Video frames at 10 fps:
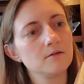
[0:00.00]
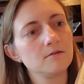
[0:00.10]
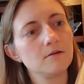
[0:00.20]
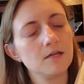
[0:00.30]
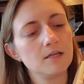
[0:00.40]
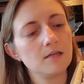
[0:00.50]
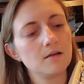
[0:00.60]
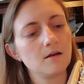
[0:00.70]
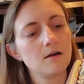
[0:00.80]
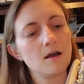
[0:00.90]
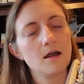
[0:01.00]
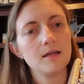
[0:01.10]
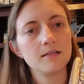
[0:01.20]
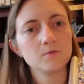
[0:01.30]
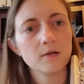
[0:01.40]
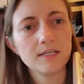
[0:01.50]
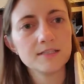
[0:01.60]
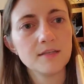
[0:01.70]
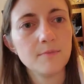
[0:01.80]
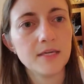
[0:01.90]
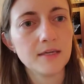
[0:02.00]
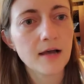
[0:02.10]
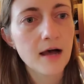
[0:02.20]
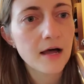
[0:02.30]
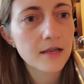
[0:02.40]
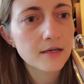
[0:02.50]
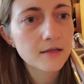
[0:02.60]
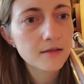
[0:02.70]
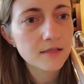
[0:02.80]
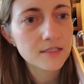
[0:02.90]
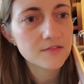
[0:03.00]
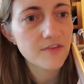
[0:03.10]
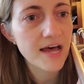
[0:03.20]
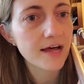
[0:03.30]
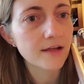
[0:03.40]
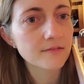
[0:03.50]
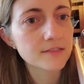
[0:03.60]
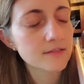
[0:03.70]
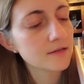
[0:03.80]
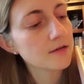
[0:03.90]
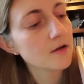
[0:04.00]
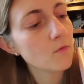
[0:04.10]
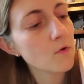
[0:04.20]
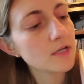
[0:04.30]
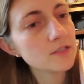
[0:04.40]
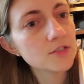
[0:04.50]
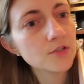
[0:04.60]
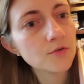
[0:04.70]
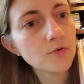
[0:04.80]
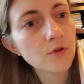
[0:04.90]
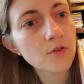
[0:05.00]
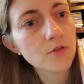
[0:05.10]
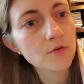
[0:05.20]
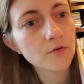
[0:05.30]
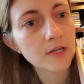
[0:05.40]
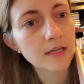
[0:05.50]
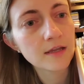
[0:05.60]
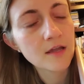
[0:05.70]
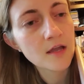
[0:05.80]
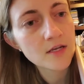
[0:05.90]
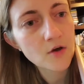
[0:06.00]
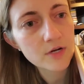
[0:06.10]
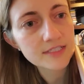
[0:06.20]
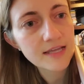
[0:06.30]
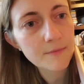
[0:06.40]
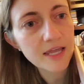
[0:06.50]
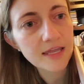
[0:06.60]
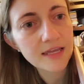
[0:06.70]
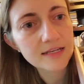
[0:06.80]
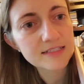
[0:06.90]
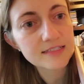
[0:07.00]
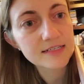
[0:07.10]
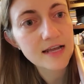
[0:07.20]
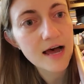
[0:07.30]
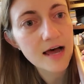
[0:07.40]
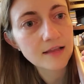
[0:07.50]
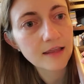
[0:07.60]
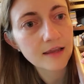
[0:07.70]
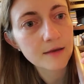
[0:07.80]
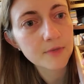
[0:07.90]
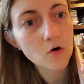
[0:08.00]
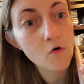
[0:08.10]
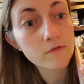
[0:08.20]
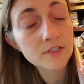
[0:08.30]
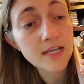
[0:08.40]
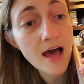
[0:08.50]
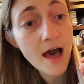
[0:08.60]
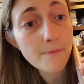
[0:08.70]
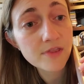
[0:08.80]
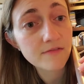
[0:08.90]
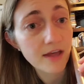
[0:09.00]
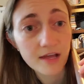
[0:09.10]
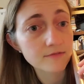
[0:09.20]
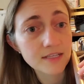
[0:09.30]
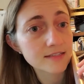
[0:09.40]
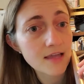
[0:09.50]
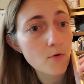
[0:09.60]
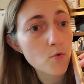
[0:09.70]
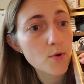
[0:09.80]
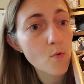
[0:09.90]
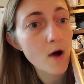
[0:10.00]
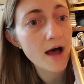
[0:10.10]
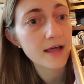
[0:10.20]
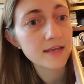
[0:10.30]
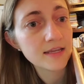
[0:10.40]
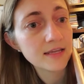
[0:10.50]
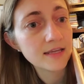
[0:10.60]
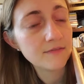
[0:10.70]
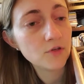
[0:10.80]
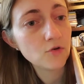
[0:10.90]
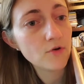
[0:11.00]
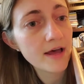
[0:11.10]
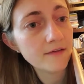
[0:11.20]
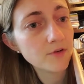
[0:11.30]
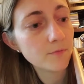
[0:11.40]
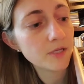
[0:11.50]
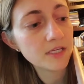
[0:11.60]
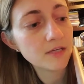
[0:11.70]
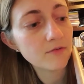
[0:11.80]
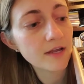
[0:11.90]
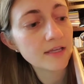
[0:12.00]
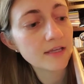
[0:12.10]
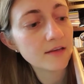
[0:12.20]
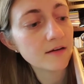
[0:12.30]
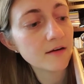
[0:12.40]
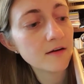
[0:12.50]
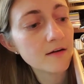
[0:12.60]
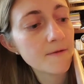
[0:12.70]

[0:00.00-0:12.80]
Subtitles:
right here is what needs to be on these valves. 1, 2, 3. Notice that my hand is not like coming over top of the valves. That's not what we want. If you have your pinky right here